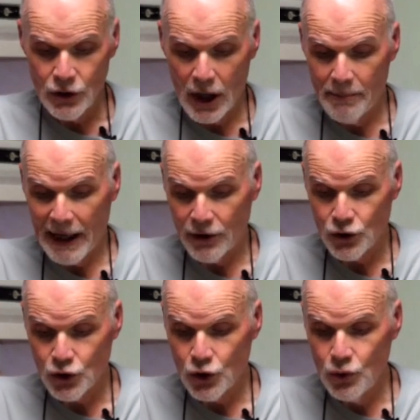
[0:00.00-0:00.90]

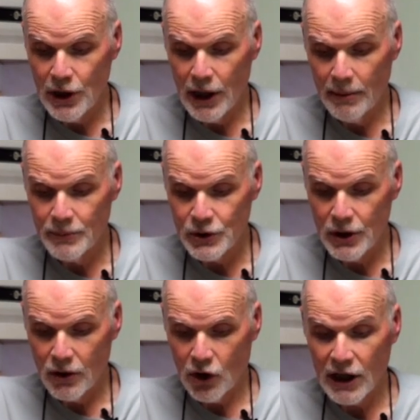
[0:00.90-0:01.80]
about 2
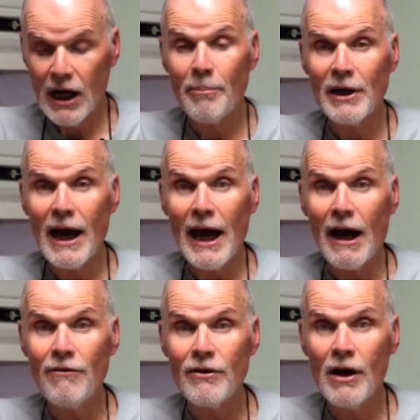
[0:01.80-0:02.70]
cups or a cup and a
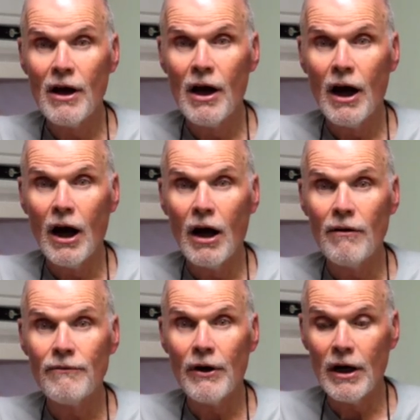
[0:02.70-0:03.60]
half
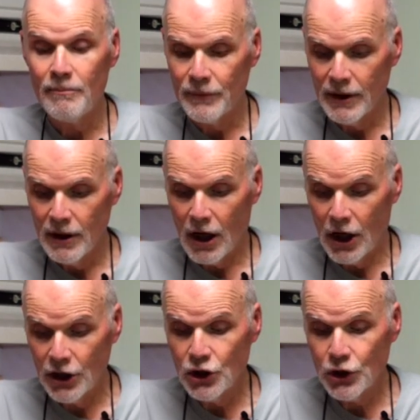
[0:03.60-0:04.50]
of
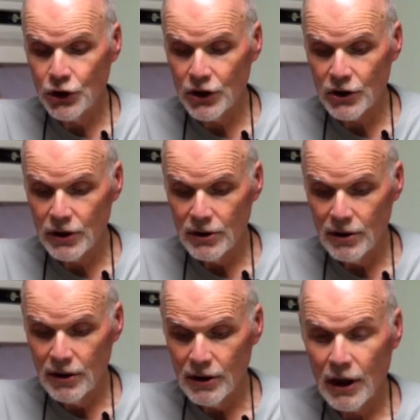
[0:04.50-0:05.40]
uncooked
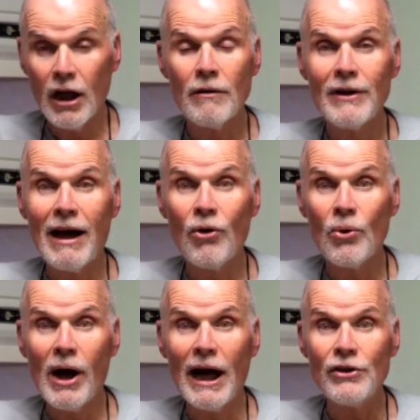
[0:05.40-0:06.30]
cauliflower
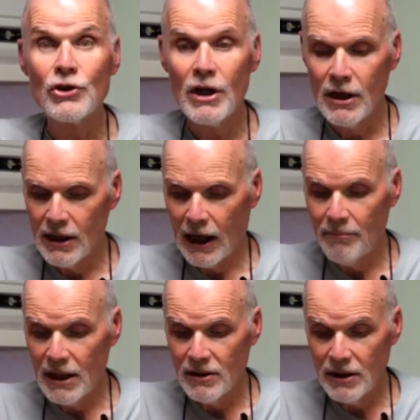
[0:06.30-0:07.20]
rice. I
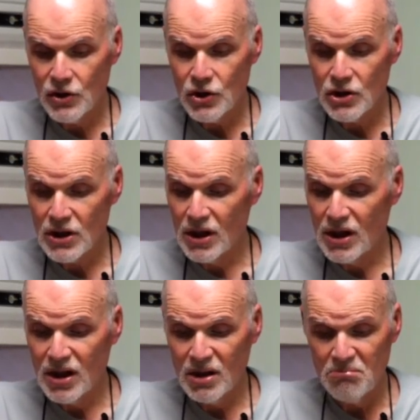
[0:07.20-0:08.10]
made this
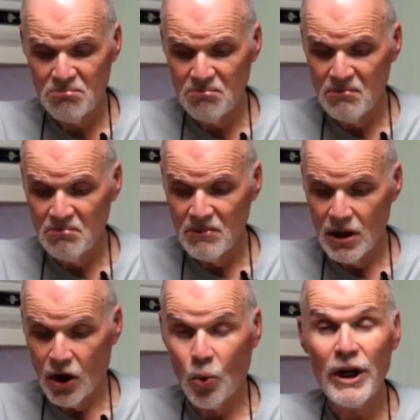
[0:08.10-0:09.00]

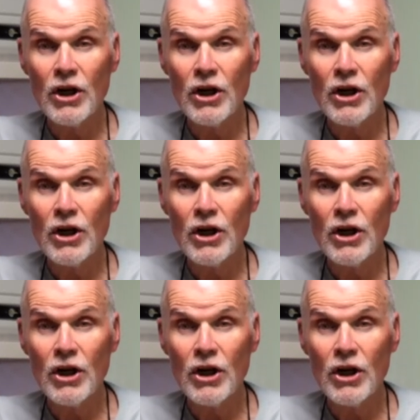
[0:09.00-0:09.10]
a week